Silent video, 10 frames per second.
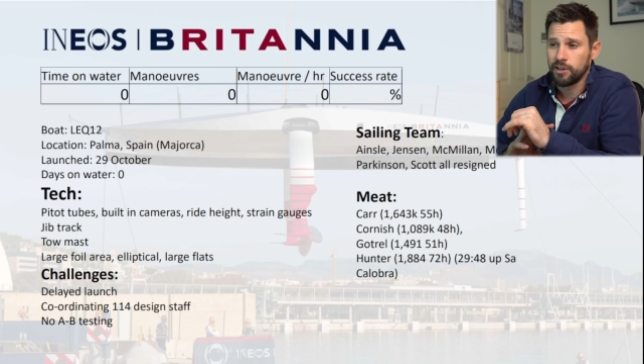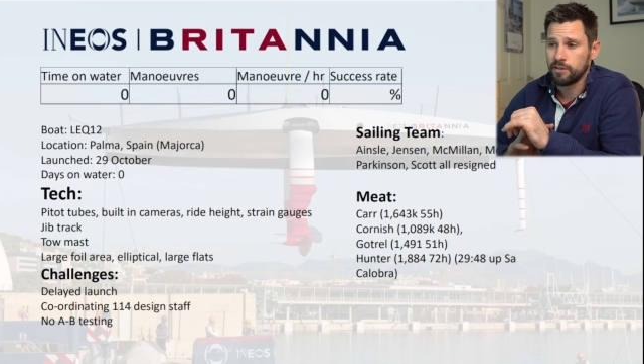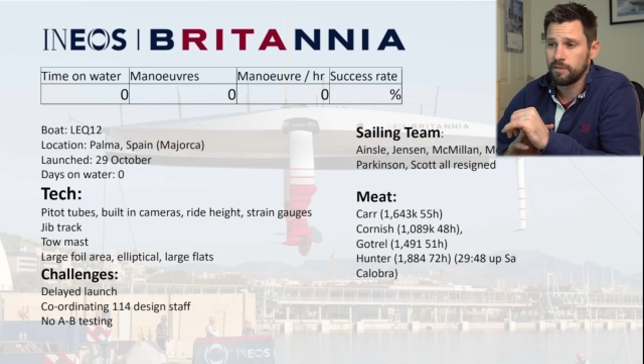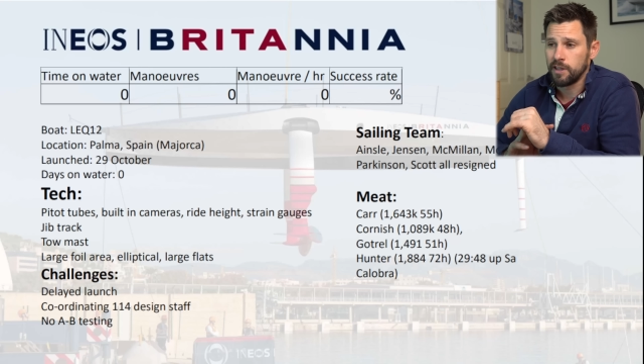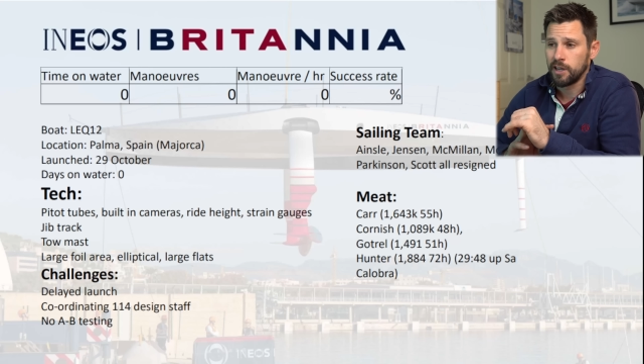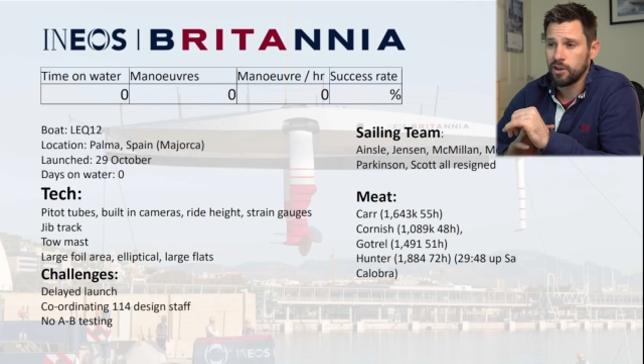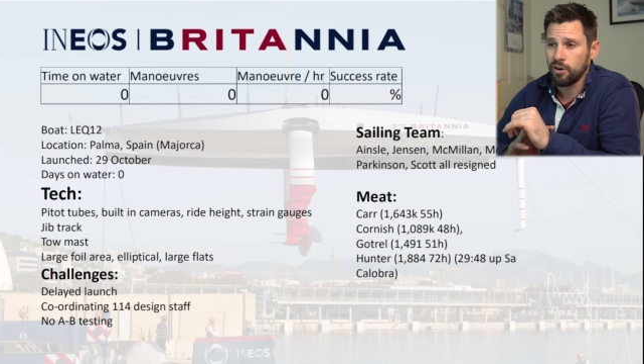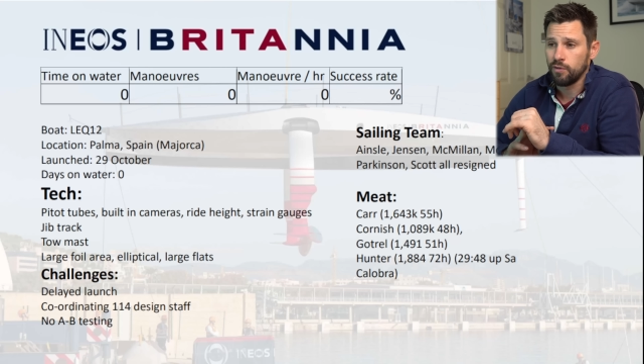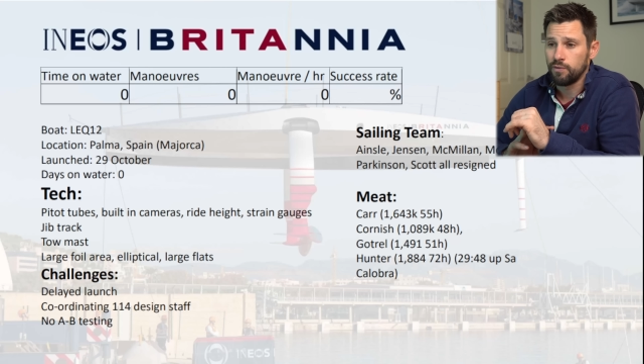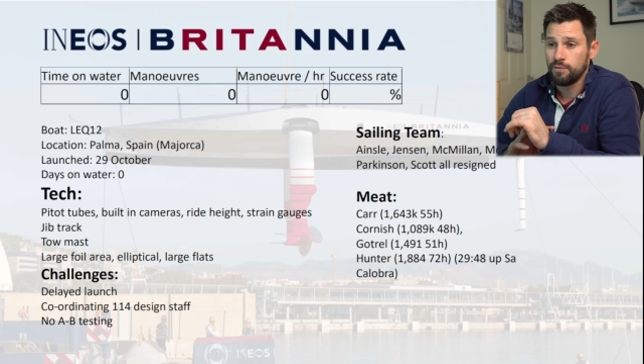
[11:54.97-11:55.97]
you can think
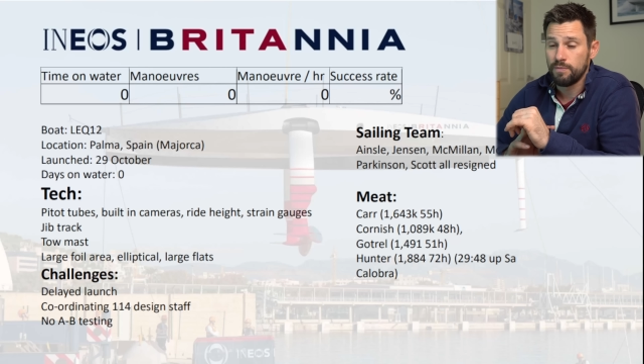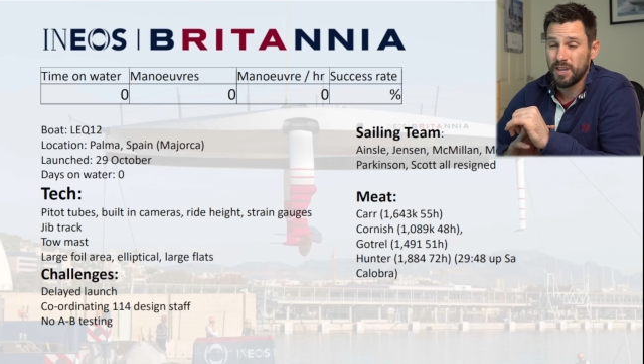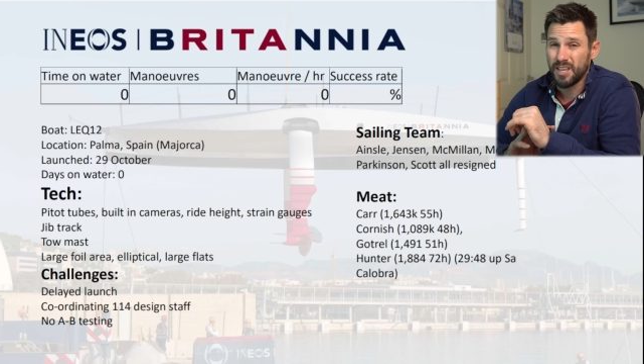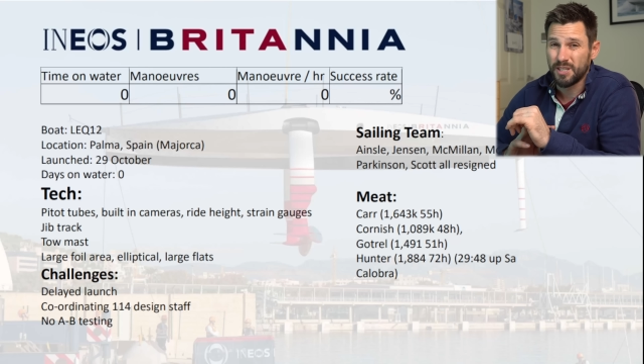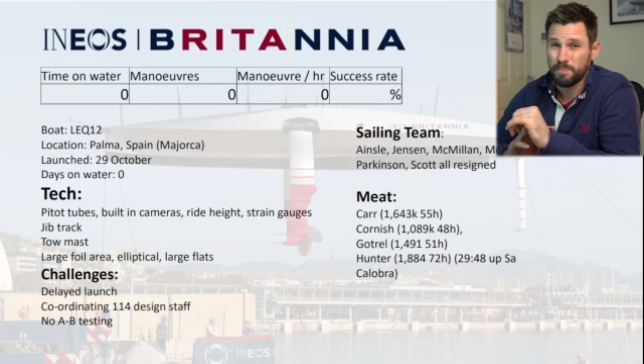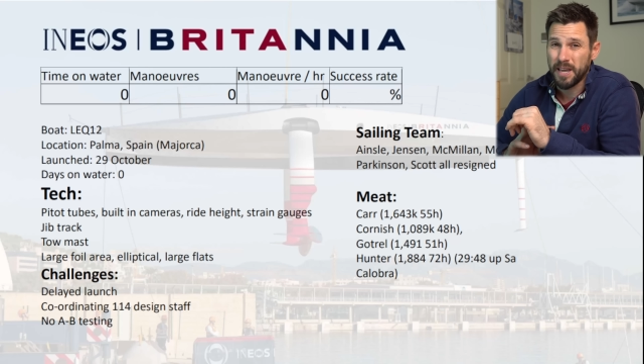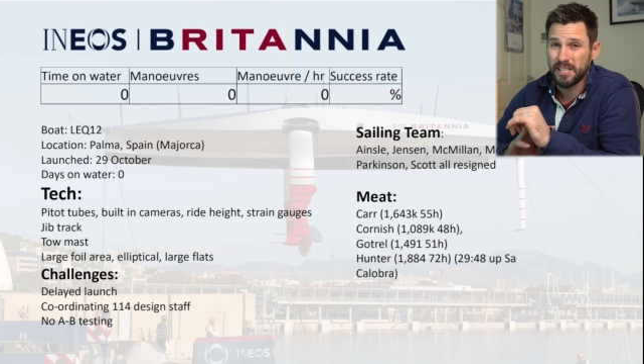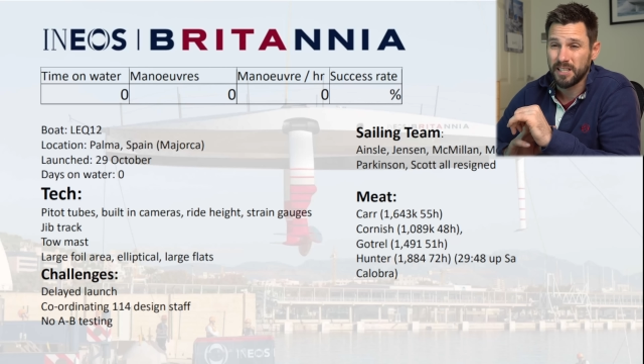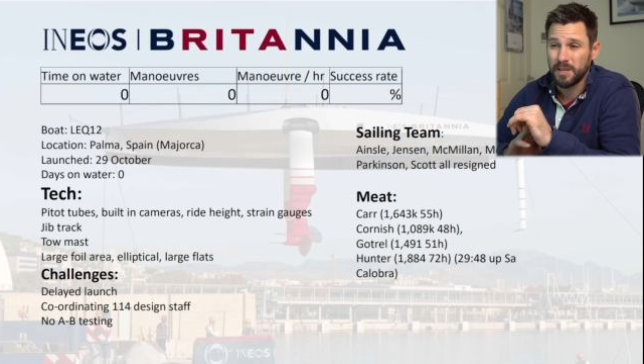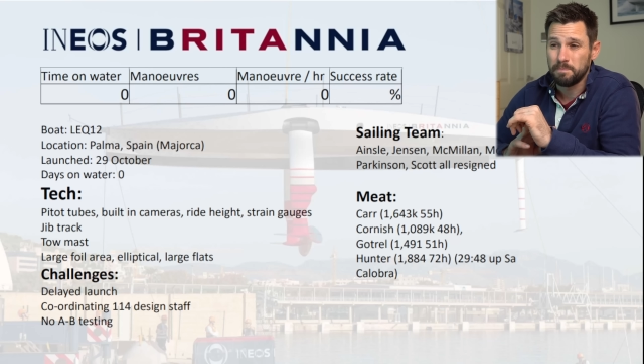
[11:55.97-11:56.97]
of is
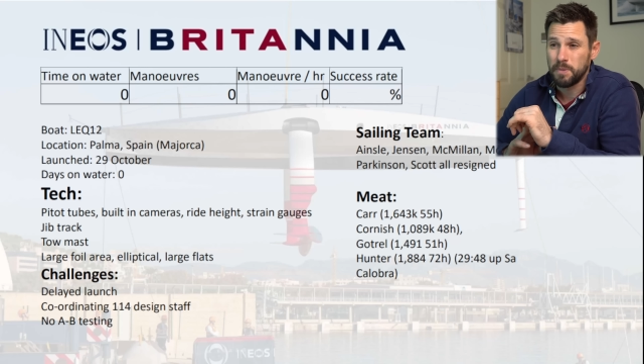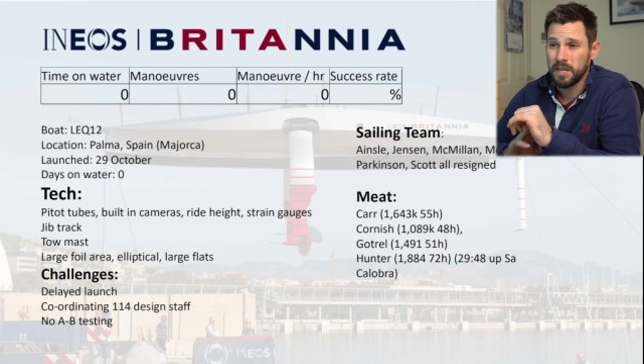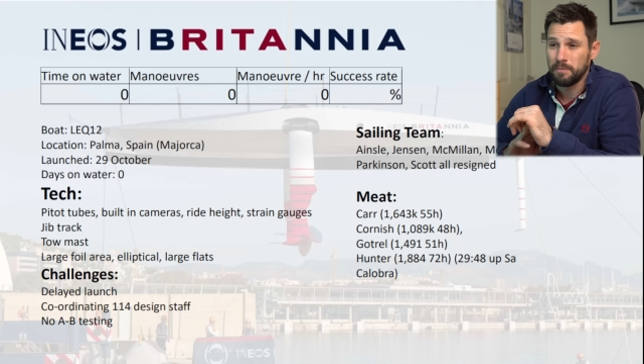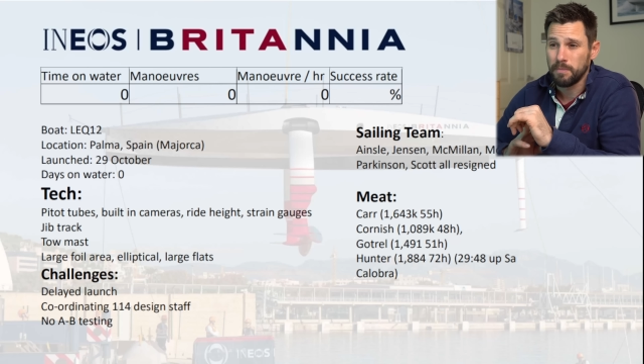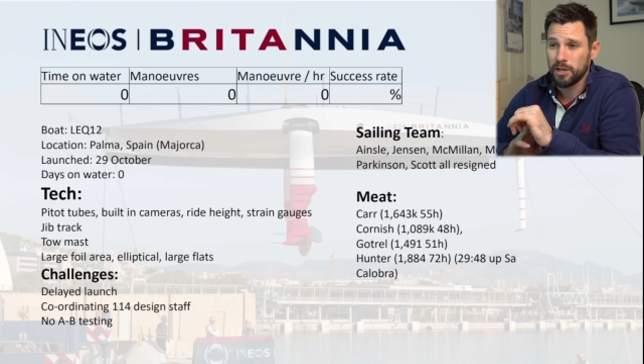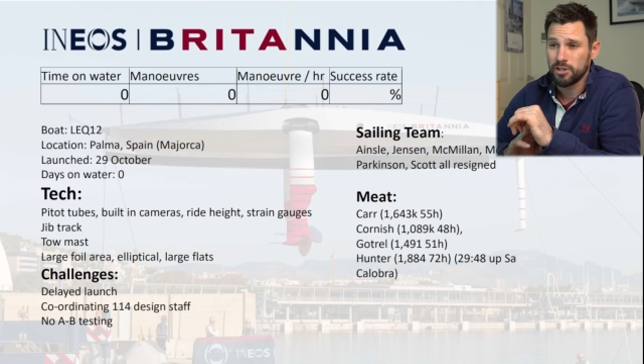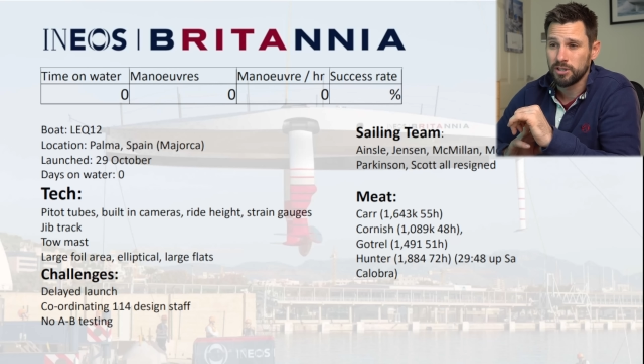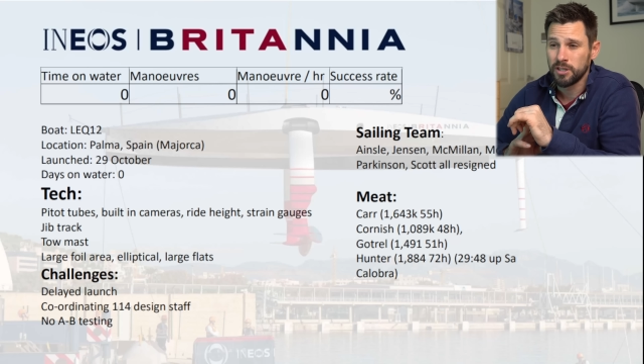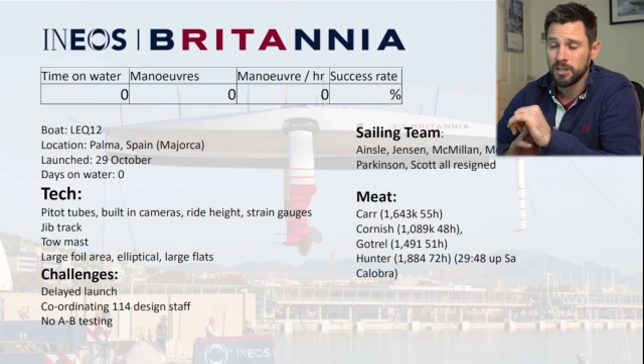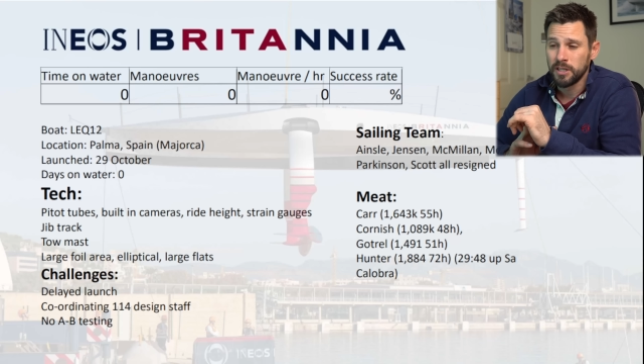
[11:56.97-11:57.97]
basically being measured.